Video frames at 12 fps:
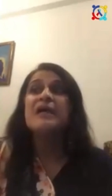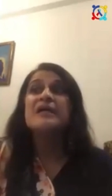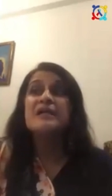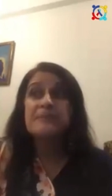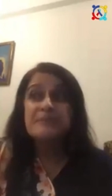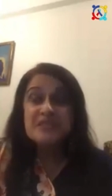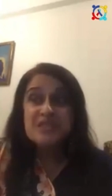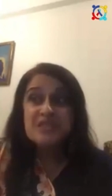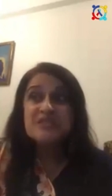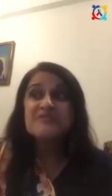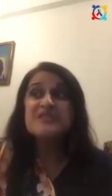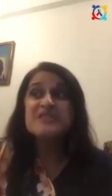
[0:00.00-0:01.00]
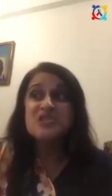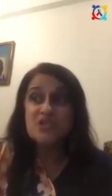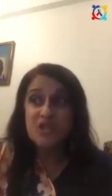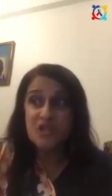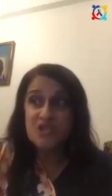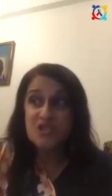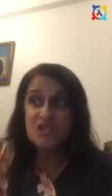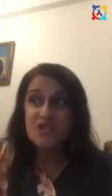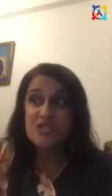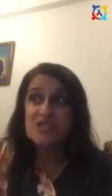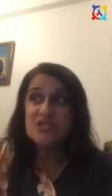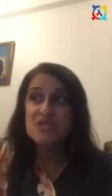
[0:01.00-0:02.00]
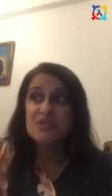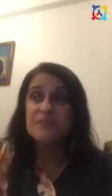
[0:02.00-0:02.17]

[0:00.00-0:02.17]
Repetitive instructions